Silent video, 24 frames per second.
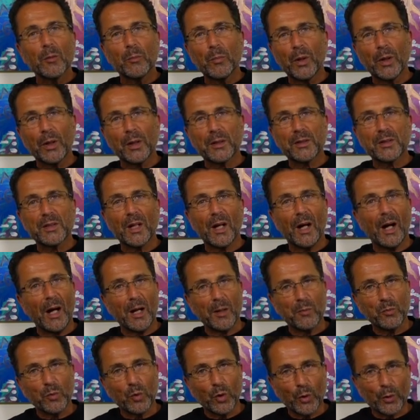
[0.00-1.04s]
But uh,
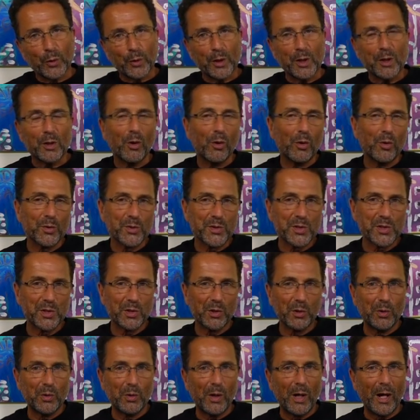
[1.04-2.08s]
I'm learning
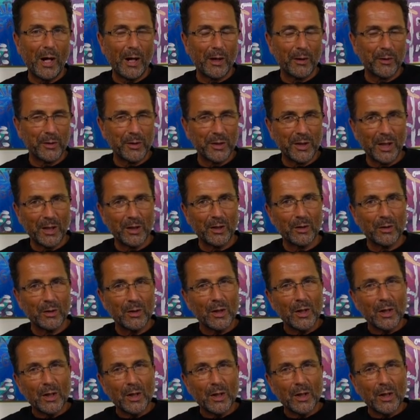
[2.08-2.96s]
also how to get.